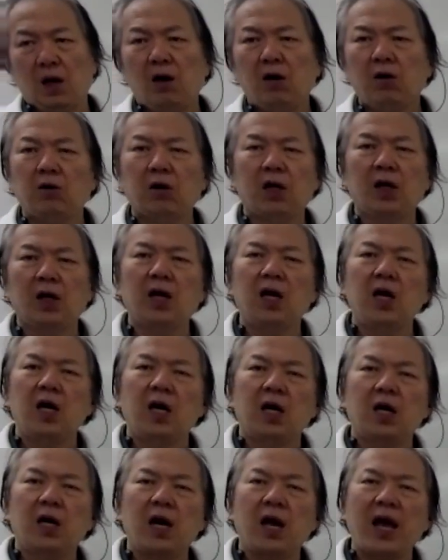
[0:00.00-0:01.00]
or
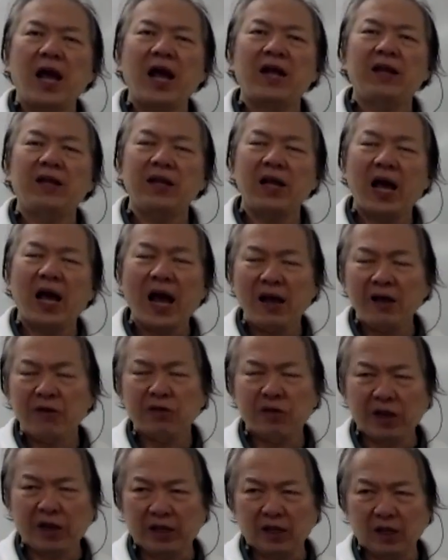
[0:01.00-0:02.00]
an
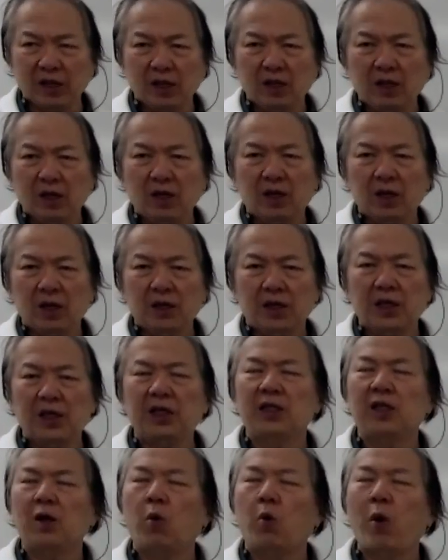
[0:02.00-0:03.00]
acid
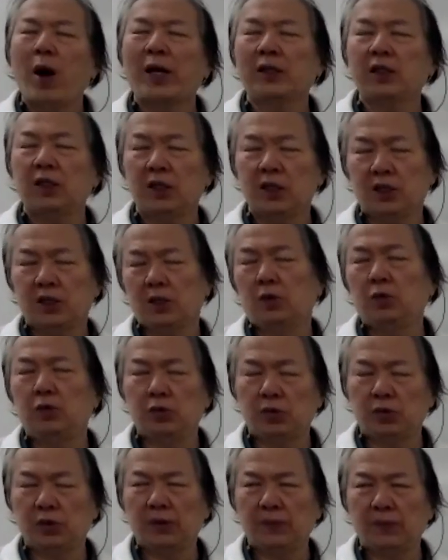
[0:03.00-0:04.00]
in the water
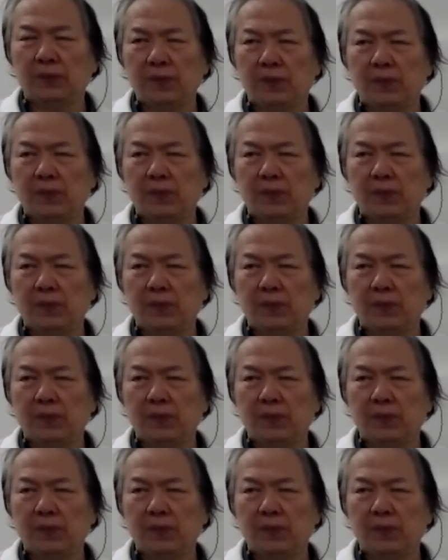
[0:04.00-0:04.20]
solution,